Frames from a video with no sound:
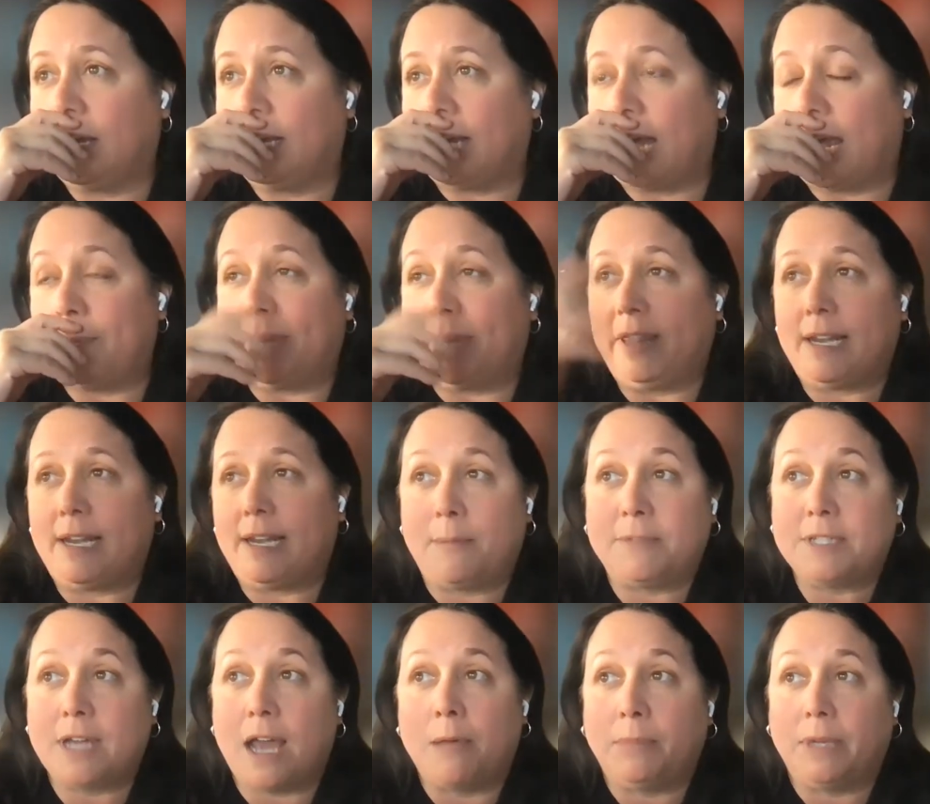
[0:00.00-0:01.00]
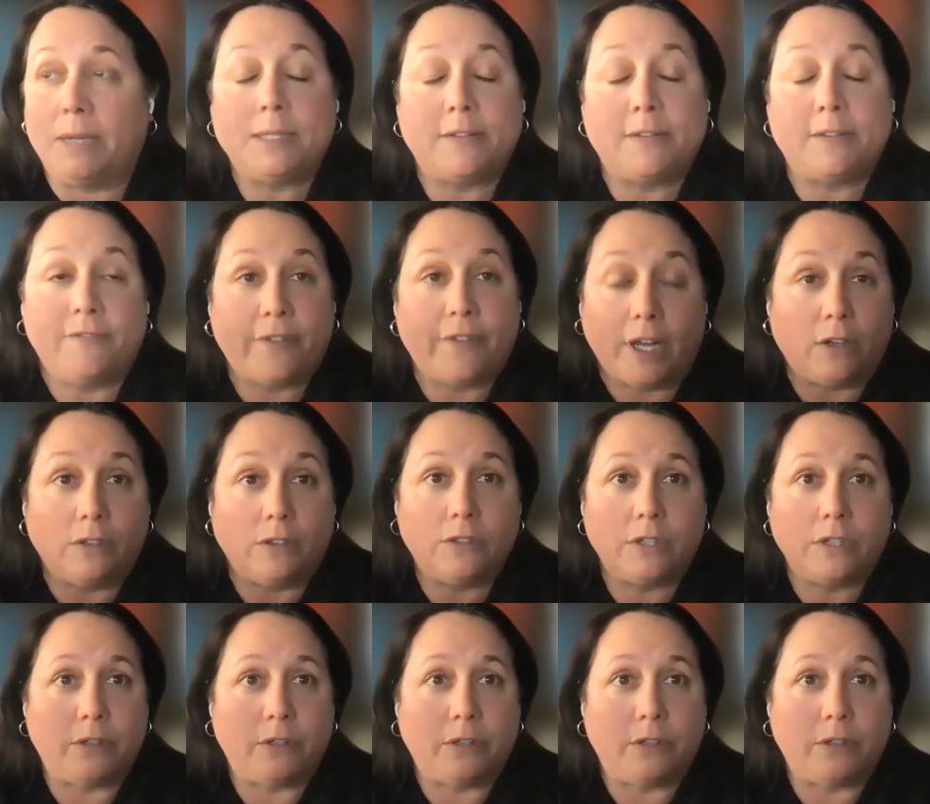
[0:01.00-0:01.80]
guy by the name of Tom Lindenfeld,